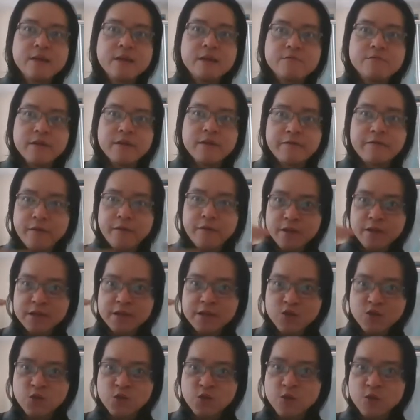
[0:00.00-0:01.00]
for the
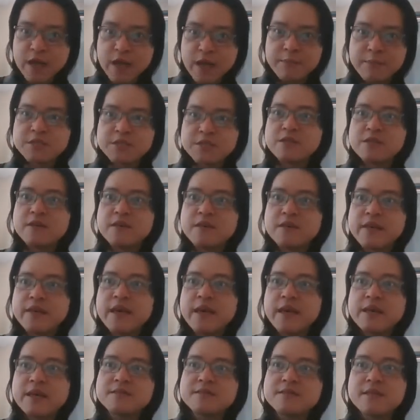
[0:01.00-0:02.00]
two-dimensional
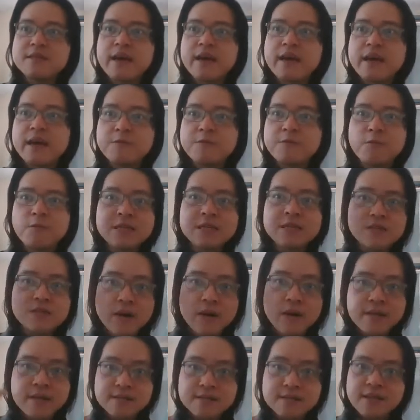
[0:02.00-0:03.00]
case. And once you
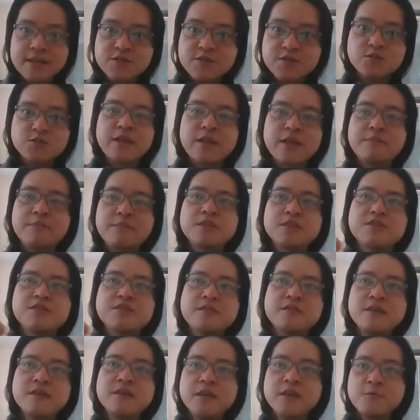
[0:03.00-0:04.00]
understand two dimension,
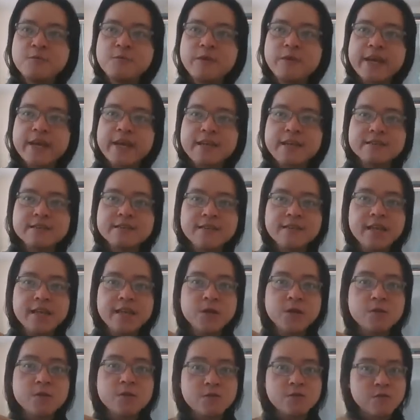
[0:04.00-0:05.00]
we can easily
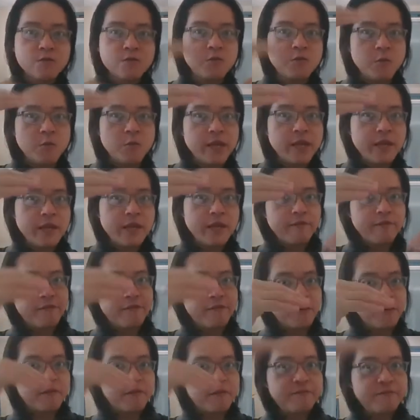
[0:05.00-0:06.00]
go to 3,
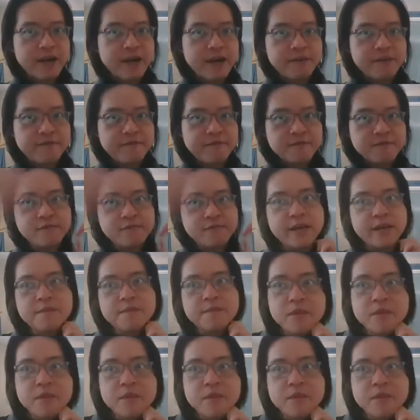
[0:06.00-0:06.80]
4, 5, right?